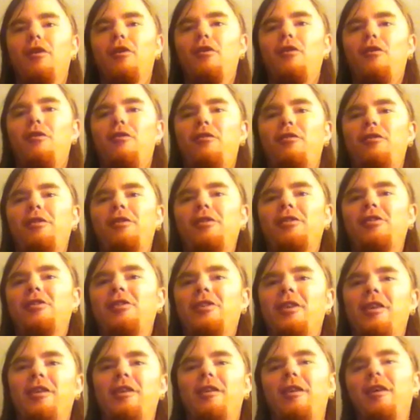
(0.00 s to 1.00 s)
Holy
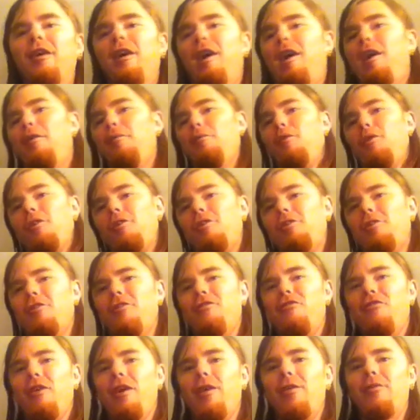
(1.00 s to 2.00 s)
shit, I'm watching
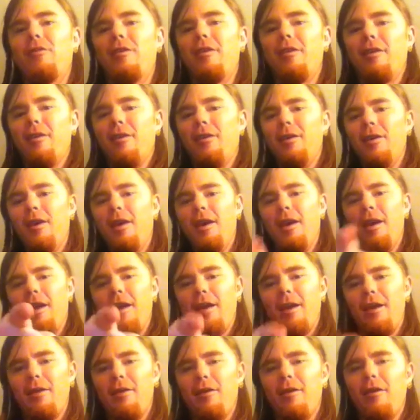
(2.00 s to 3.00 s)
the fights right now
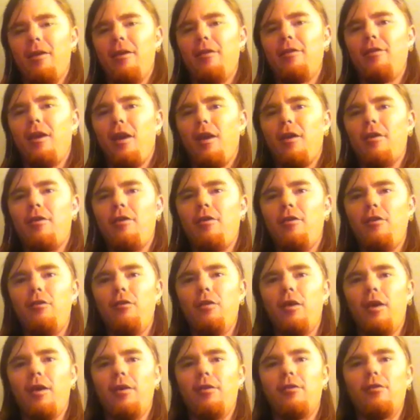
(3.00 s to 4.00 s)
and talking to
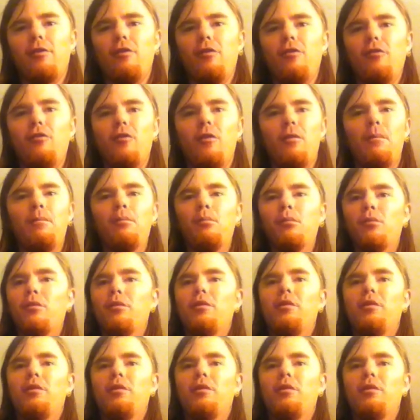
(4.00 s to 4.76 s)
you guys on YouTube.